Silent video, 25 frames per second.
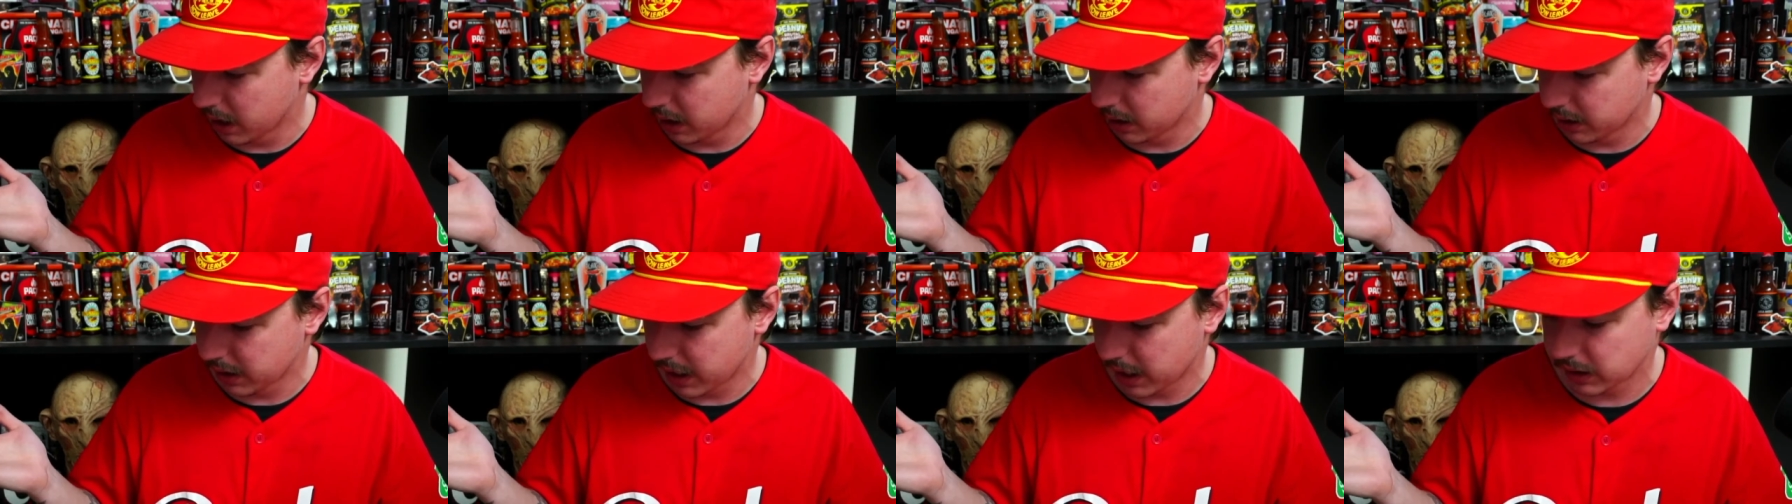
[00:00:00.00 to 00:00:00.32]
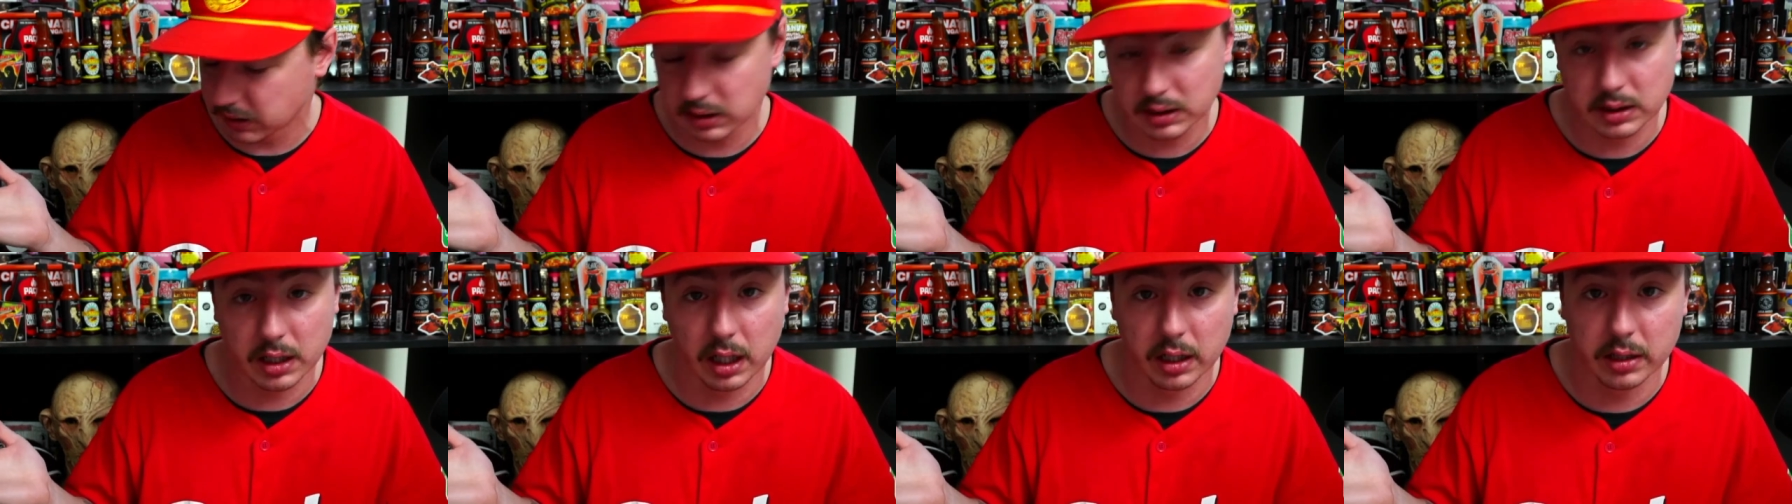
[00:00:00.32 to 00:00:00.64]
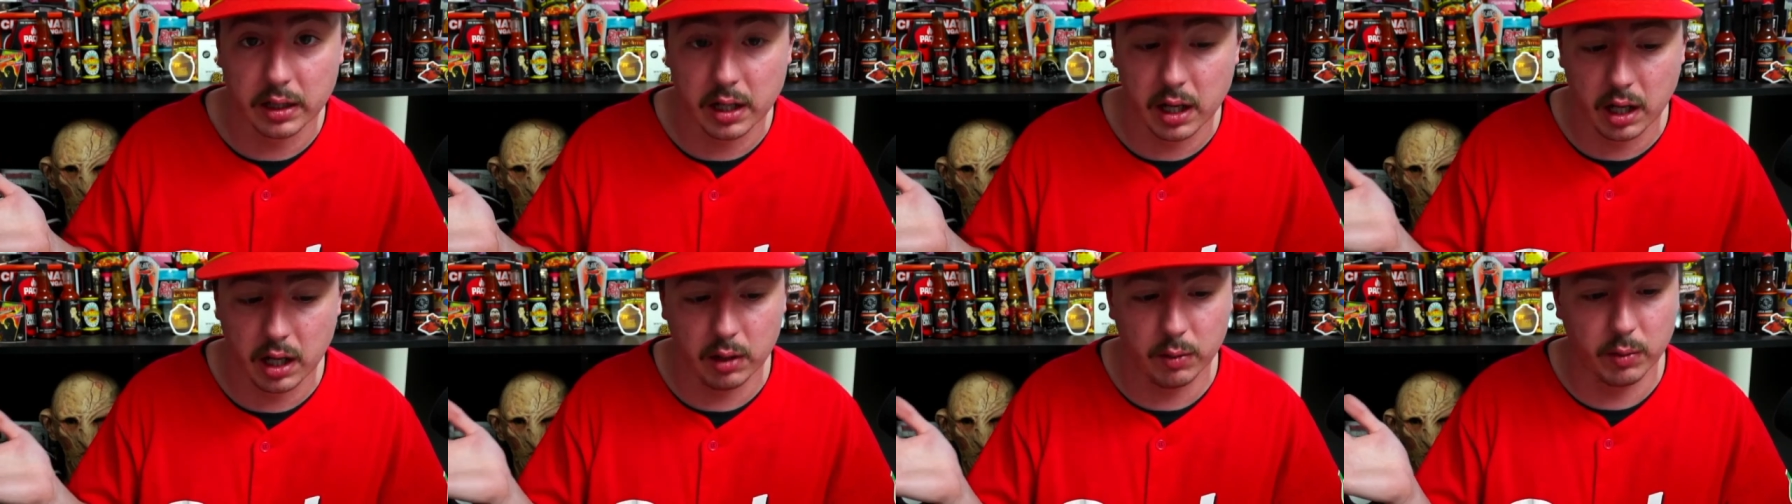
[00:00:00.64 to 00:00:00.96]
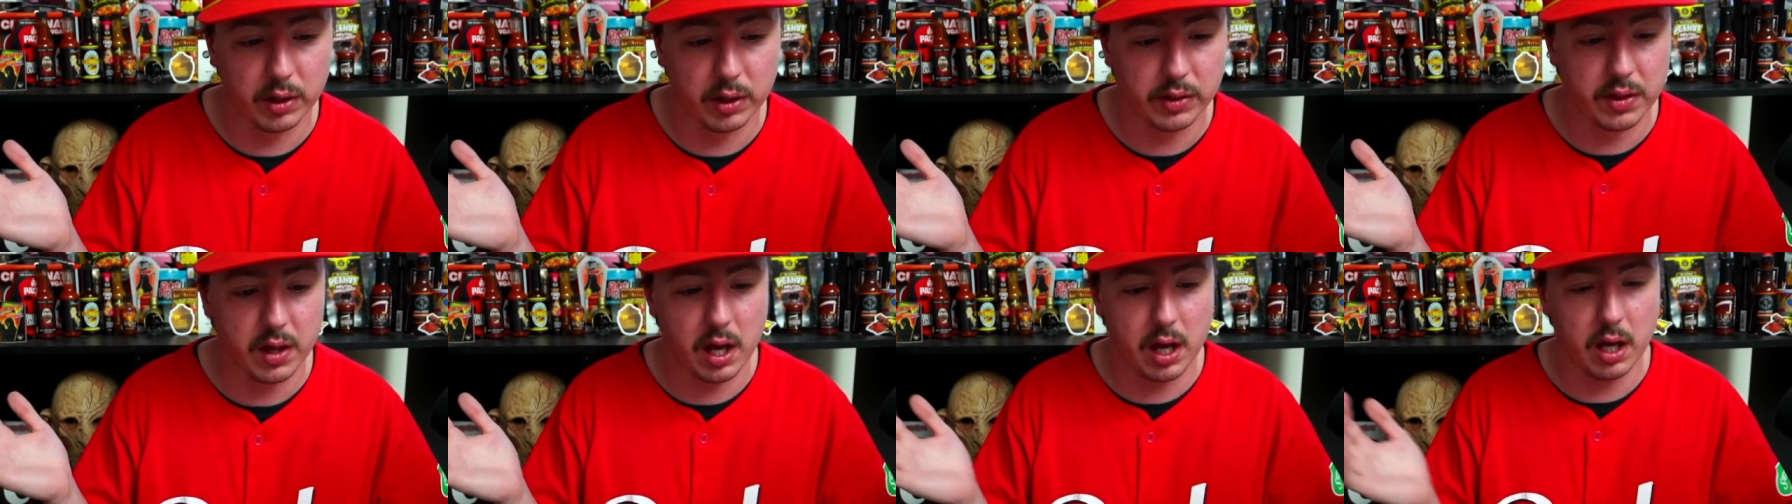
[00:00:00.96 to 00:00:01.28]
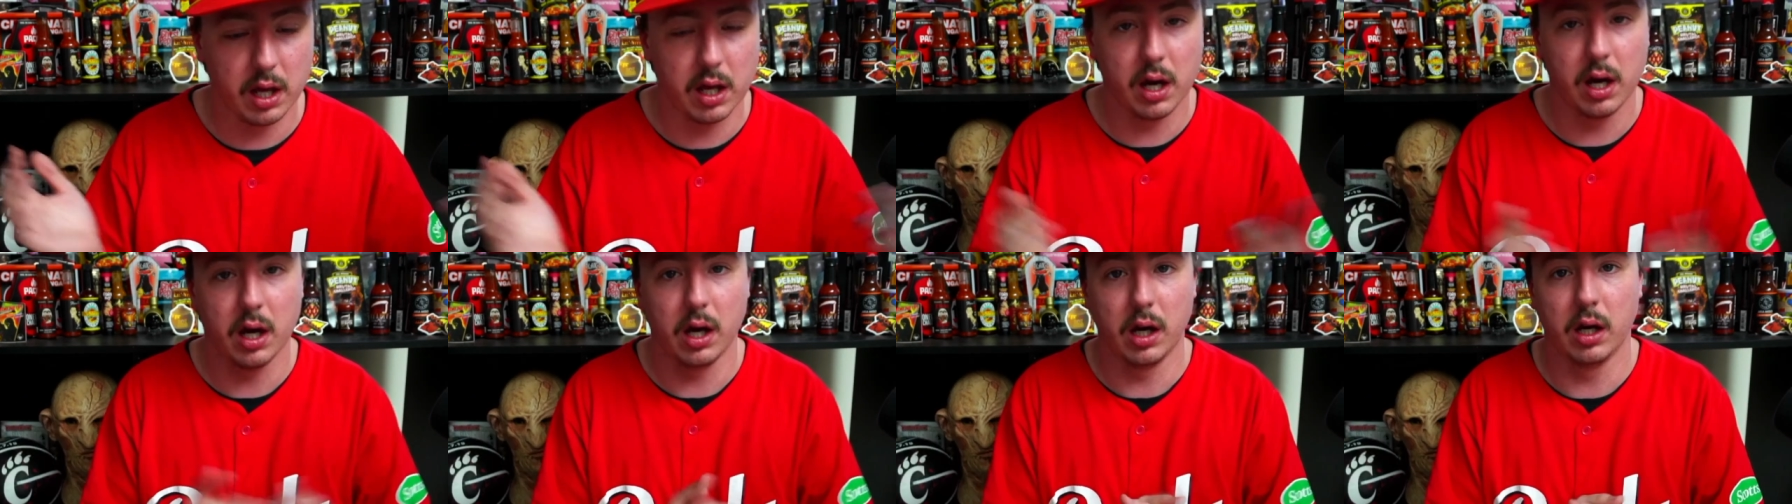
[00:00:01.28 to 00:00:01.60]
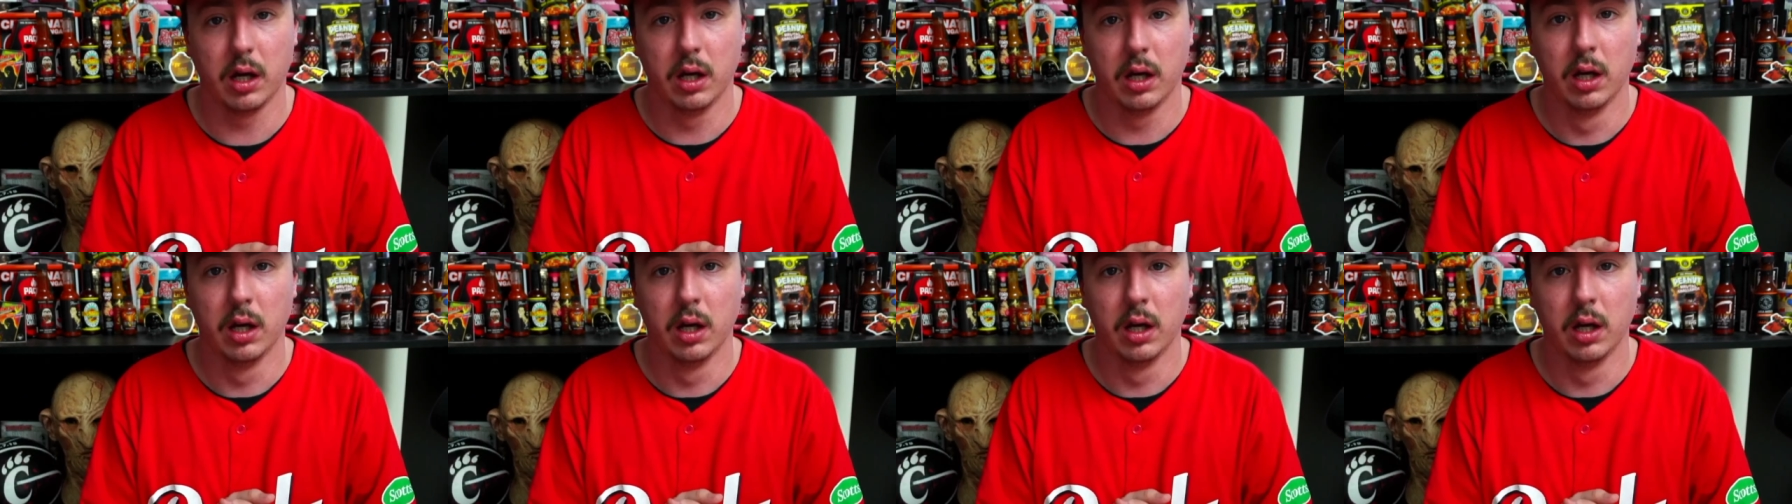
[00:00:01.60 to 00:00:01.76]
next Sunday with a uh,